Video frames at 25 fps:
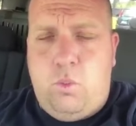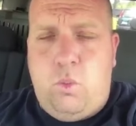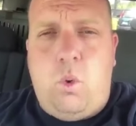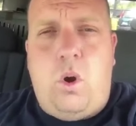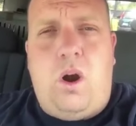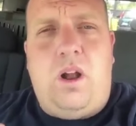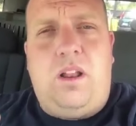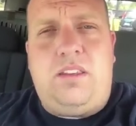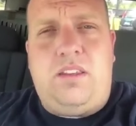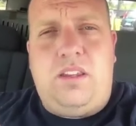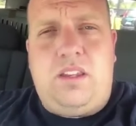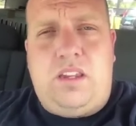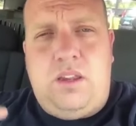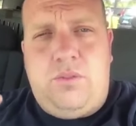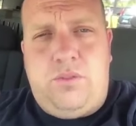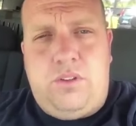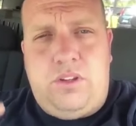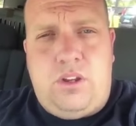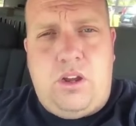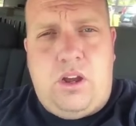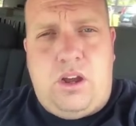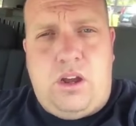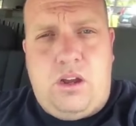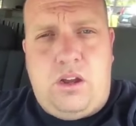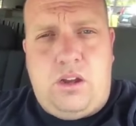want to give a
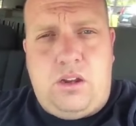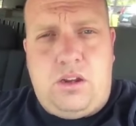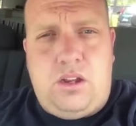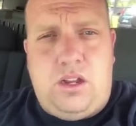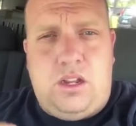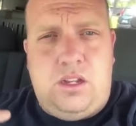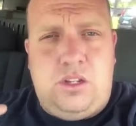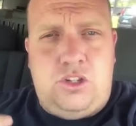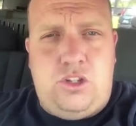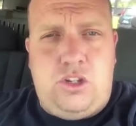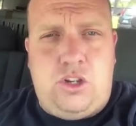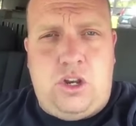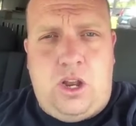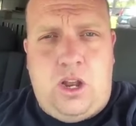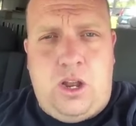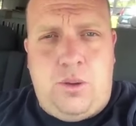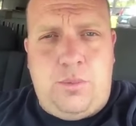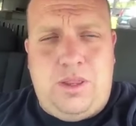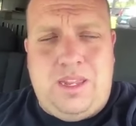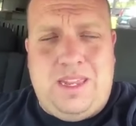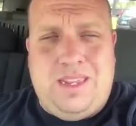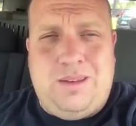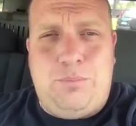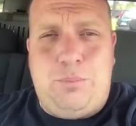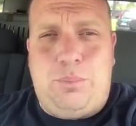dog a
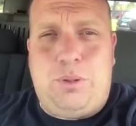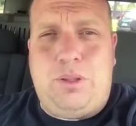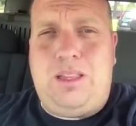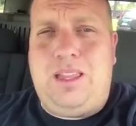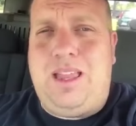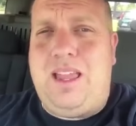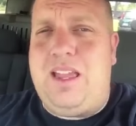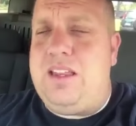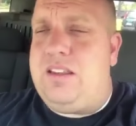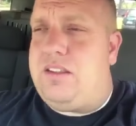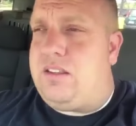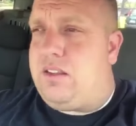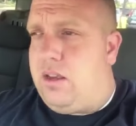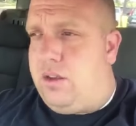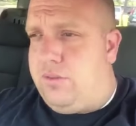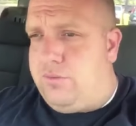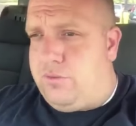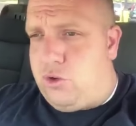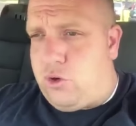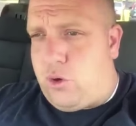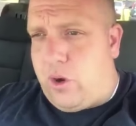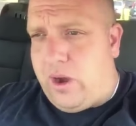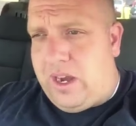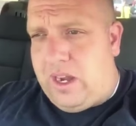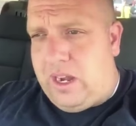job in place of
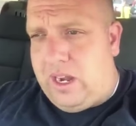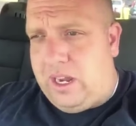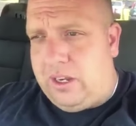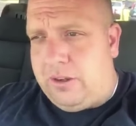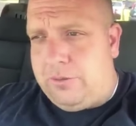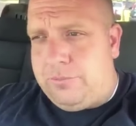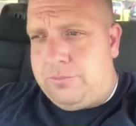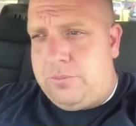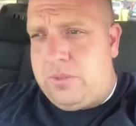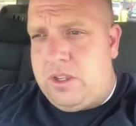training.